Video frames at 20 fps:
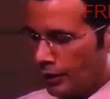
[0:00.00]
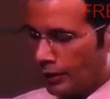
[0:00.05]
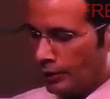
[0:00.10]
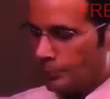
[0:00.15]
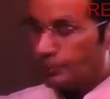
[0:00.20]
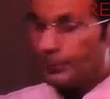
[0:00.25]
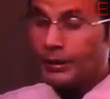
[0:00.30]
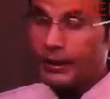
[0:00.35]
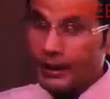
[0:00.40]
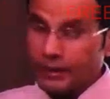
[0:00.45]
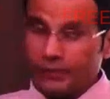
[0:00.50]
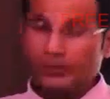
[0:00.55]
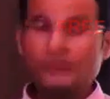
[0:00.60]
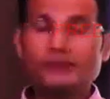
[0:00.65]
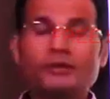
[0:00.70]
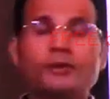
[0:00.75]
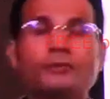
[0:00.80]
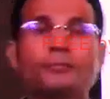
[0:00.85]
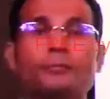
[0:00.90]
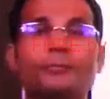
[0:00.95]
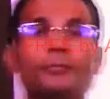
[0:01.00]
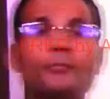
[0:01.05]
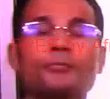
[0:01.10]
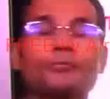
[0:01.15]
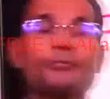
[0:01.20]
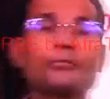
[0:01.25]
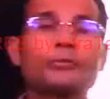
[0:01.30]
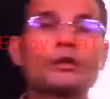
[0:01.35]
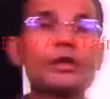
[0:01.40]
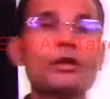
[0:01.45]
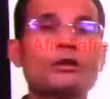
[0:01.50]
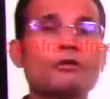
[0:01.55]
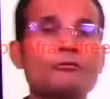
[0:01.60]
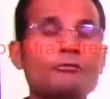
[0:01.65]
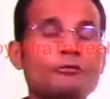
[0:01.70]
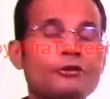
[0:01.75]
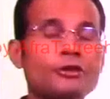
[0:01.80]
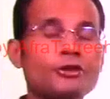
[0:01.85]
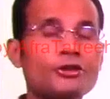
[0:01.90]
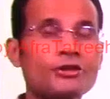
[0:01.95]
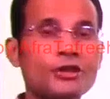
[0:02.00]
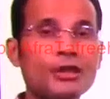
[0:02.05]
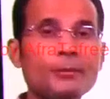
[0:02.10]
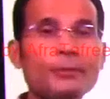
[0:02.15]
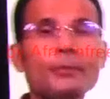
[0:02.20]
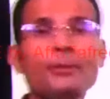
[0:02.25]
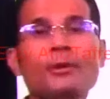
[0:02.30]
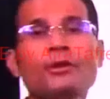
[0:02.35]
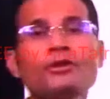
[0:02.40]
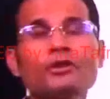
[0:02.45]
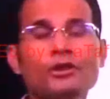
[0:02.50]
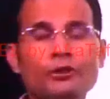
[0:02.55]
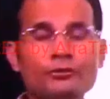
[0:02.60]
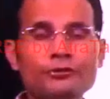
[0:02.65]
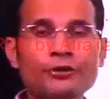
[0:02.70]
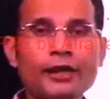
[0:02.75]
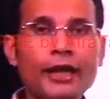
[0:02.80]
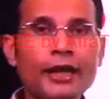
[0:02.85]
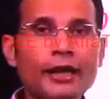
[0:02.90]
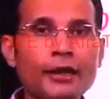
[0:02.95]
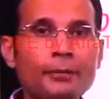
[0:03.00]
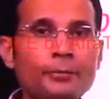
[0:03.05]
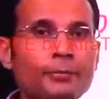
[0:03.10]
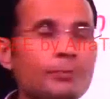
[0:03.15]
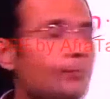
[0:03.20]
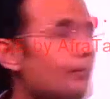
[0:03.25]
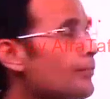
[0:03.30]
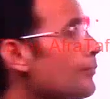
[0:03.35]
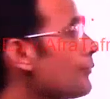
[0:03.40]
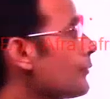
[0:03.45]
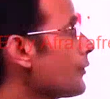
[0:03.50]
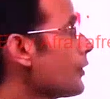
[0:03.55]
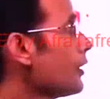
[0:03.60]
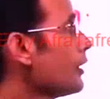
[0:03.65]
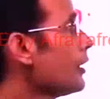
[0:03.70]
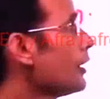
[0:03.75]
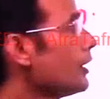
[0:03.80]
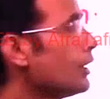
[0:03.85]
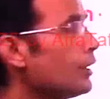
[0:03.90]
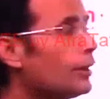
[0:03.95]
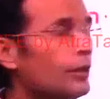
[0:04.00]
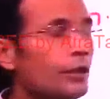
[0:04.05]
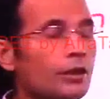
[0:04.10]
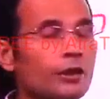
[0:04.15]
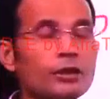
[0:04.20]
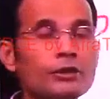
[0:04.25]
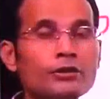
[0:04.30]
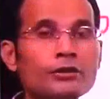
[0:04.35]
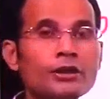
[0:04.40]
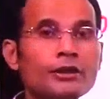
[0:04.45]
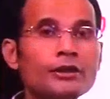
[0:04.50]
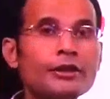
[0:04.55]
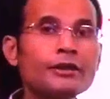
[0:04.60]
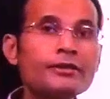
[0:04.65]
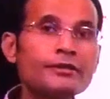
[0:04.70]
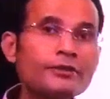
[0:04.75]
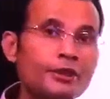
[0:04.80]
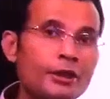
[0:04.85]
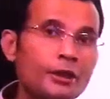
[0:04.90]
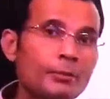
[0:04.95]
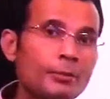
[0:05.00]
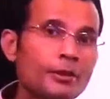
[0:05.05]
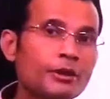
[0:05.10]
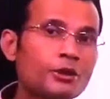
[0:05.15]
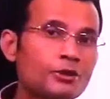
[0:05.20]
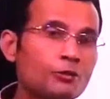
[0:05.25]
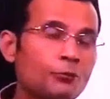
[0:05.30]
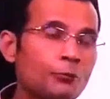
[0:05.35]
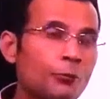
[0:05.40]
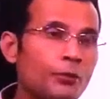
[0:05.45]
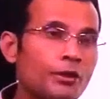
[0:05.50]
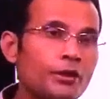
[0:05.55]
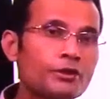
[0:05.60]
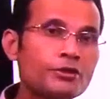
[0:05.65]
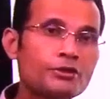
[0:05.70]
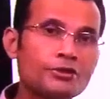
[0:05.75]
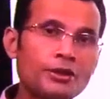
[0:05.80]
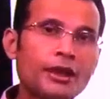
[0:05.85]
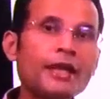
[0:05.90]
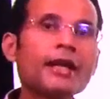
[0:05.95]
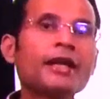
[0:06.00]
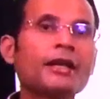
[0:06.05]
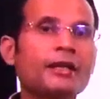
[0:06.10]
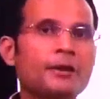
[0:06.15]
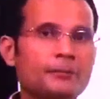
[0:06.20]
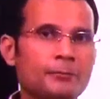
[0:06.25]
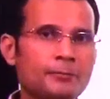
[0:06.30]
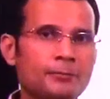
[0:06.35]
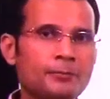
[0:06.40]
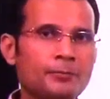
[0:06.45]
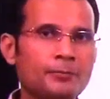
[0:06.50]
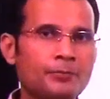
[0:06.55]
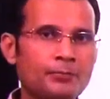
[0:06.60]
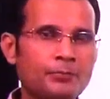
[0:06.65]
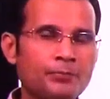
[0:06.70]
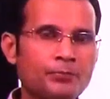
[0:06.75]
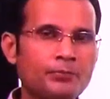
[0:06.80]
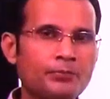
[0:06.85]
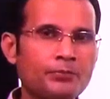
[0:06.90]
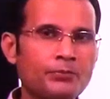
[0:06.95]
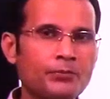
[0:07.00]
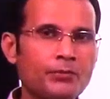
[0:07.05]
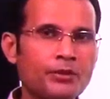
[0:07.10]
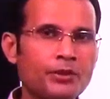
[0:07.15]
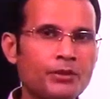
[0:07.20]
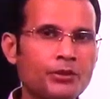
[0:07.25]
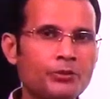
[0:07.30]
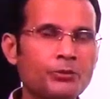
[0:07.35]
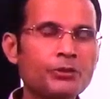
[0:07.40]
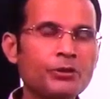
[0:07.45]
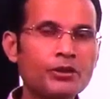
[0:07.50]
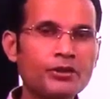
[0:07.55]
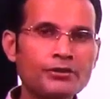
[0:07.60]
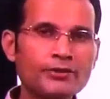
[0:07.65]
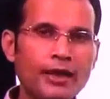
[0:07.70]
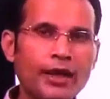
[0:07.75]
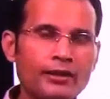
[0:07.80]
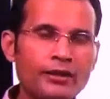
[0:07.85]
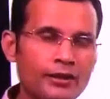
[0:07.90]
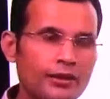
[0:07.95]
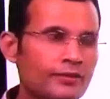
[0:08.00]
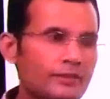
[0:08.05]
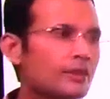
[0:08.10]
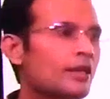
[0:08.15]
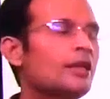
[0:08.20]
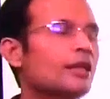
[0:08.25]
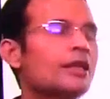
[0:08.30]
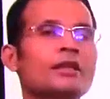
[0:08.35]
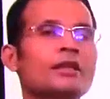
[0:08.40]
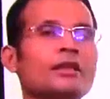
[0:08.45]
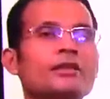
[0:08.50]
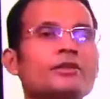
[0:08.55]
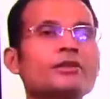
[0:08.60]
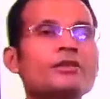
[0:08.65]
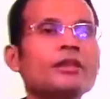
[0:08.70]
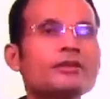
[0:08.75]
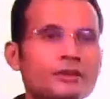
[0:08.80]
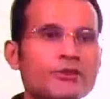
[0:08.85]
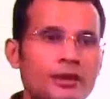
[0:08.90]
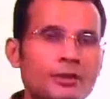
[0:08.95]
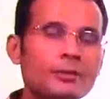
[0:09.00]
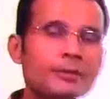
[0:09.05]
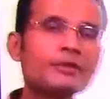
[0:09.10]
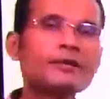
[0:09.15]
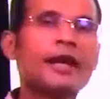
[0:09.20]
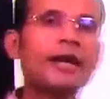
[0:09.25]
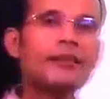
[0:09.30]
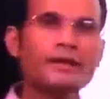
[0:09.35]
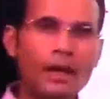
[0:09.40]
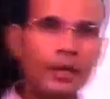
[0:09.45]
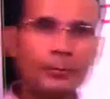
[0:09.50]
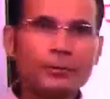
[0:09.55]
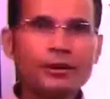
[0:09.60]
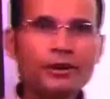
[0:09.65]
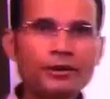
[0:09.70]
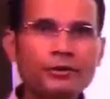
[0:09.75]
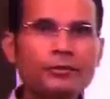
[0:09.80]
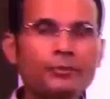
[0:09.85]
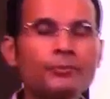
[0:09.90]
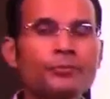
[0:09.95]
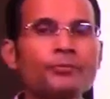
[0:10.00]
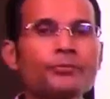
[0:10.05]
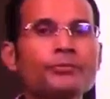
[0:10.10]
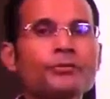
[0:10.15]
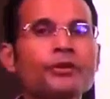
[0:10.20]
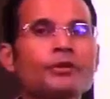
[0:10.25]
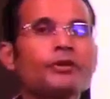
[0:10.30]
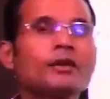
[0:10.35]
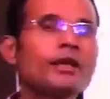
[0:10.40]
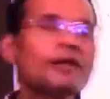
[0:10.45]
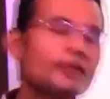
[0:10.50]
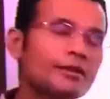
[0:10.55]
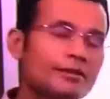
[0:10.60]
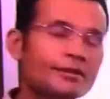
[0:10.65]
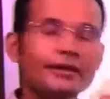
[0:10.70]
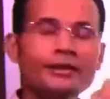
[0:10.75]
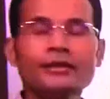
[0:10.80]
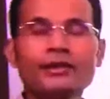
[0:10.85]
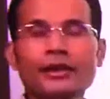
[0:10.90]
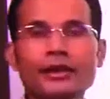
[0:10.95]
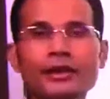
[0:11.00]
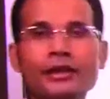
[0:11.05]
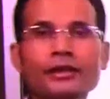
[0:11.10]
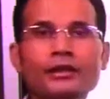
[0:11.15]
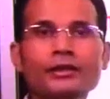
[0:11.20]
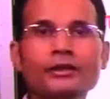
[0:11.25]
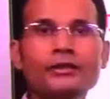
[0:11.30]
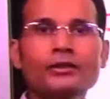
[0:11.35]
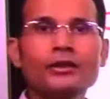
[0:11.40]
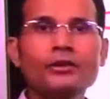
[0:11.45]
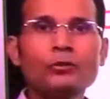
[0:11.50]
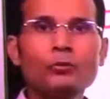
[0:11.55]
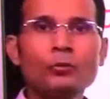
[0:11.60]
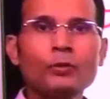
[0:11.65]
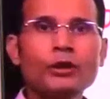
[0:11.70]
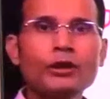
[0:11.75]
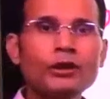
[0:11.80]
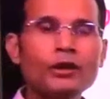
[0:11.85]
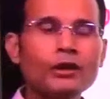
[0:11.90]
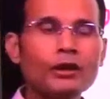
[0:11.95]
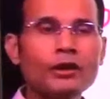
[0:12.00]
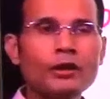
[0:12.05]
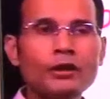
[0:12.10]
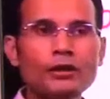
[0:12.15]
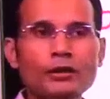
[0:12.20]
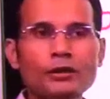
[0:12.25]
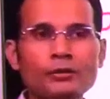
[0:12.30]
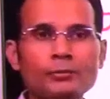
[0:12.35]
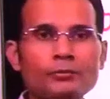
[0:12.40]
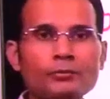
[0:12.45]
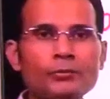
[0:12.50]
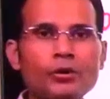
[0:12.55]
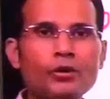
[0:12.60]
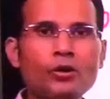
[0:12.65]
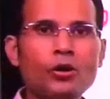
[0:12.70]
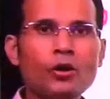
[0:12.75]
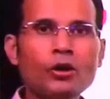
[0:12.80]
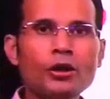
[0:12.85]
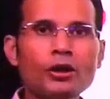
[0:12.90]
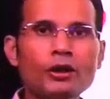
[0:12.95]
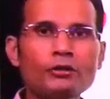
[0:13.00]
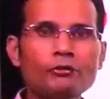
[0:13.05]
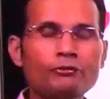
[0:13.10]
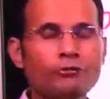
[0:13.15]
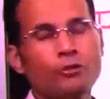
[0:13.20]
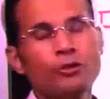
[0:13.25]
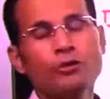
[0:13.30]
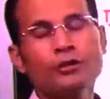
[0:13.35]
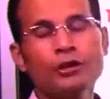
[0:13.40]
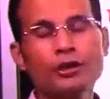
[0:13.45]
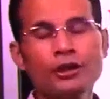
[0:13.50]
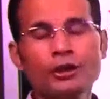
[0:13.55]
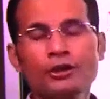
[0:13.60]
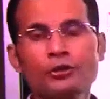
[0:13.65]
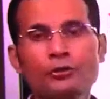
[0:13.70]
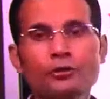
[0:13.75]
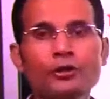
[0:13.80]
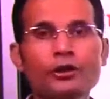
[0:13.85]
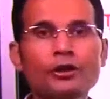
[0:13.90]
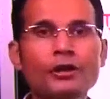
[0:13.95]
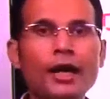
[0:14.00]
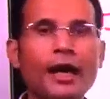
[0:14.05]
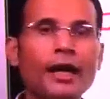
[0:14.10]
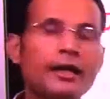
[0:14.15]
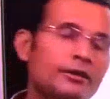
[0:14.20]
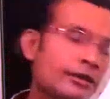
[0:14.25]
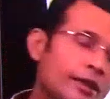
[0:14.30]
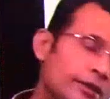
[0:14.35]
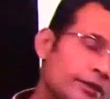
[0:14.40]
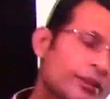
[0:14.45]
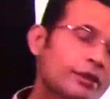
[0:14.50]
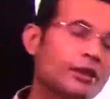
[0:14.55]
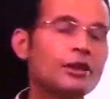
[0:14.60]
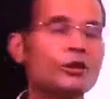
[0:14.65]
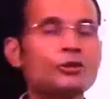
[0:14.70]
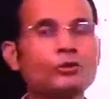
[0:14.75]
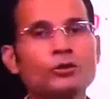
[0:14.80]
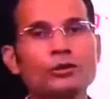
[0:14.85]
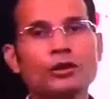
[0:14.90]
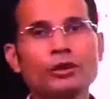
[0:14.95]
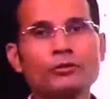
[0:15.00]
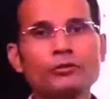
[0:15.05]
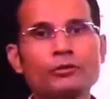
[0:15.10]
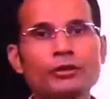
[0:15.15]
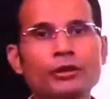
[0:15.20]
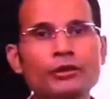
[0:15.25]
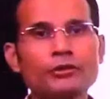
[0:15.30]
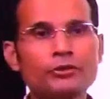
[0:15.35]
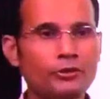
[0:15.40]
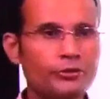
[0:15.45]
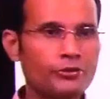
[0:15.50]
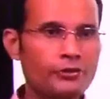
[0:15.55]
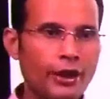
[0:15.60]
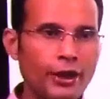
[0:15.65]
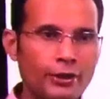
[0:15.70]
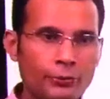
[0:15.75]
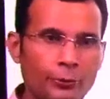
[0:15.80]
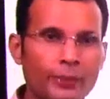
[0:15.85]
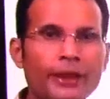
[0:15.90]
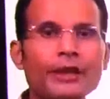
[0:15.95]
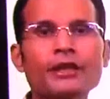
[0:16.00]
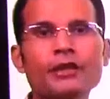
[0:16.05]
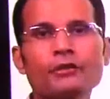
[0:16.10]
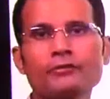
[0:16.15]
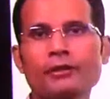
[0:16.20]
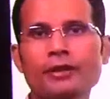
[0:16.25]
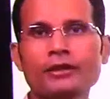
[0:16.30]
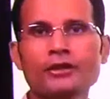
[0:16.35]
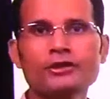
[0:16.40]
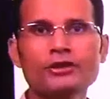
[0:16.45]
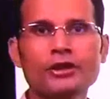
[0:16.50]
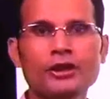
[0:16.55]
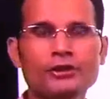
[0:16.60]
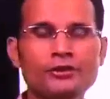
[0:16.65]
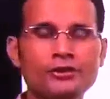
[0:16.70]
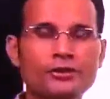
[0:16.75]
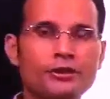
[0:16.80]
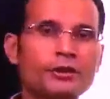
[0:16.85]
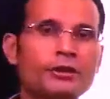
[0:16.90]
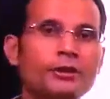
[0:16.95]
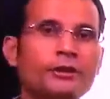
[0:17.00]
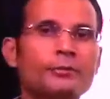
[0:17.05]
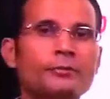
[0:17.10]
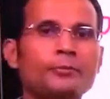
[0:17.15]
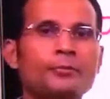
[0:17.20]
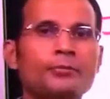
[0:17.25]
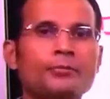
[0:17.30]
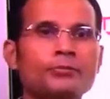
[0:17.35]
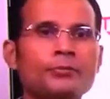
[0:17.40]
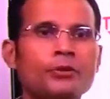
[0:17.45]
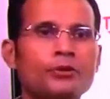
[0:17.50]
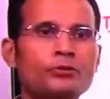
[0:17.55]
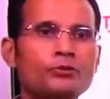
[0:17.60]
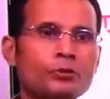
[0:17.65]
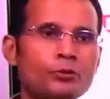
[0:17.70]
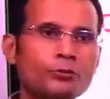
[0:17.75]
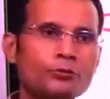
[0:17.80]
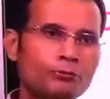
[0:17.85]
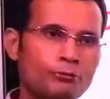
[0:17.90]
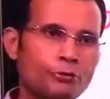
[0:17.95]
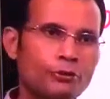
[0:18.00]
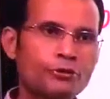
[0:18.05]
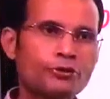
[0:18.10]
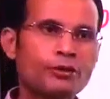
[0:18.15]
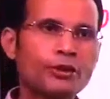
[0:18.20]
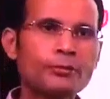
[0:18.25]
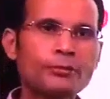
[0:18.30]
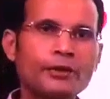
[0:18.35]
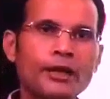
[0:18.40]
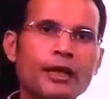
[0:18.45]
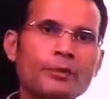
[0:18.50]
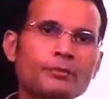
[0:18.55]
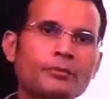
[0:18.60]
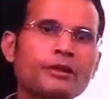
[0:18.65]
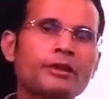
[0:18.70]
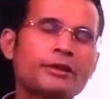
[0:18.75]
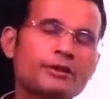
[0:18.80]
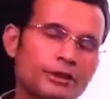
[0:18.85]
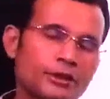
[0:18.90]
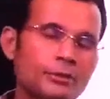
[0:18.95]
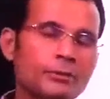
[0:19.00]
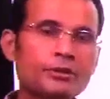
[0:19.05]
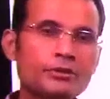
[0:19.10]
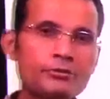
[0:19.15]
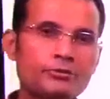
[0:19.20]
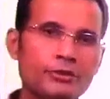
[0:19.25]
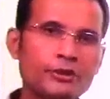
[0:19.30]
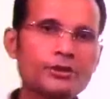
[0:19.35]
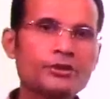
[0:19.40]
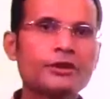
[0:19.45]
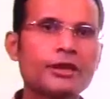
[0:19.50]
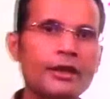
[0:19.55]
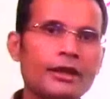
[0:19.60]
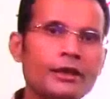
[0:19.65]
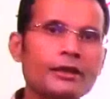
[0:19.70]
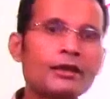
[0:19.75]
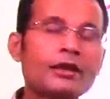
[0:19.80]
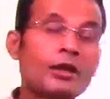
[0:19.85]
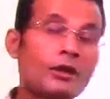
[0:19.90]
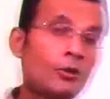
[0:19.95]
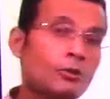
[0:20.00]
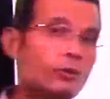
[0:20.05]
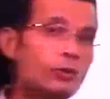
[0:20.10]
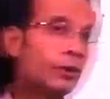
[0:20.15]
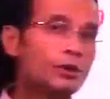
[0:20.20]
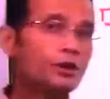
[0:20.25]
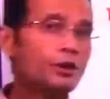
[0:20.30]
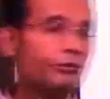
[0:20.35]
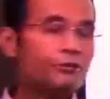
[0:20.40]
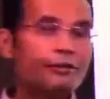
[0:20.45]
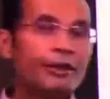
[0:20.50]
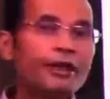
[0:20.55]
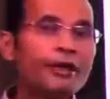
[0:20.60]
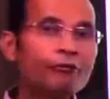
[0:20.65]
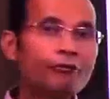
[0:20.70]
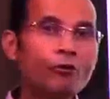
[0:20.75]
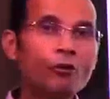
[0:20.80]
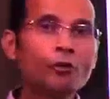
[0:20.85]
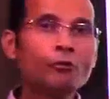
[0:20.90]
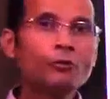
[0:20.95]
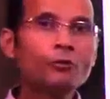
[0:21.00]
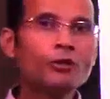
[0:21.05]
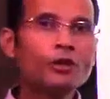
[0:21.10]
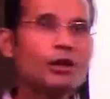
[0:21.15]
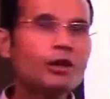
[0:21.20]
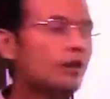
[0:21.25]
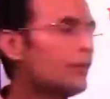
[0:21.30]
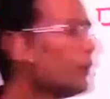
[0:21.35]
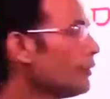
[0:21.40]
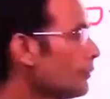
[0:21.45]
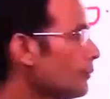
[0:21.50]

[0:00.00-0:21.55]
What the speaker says: Means for some amount of time the disturbance will stay. You understand this? Disturbance has happened, then the signaling will occur for the controller, and then the controller will try to rectify the change. So for some time the disturbance will stay. In the feed forward,